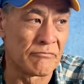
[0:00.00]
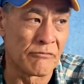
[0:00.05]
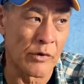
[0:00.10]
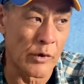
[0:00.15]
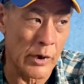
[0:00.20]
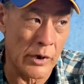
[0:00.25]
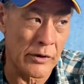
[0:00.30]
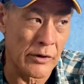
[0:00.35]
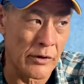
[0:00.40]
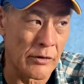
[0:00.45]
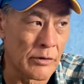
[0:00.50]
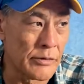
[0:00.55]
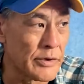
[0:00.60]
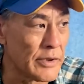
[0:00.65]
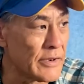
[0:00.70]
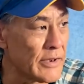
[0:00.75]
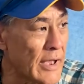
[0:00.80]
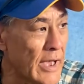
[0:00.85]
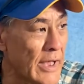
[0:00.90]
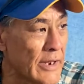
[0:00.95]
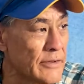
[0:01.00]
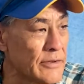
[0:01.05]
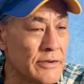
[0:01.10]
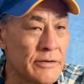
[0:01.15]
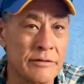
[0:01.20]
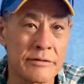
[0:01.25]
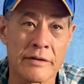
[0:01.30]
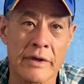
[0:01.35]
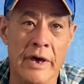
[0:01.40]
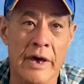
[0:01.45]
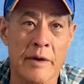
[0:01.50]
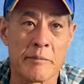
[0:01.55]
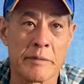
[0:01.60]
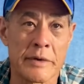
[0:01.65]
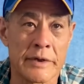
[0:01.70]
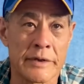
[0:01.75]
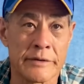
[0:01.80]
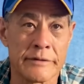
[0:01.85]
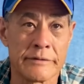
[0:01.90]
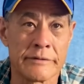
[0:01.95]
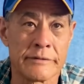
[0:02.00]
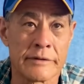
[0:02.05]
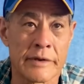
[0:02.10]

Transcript: weirdo that had to do that, but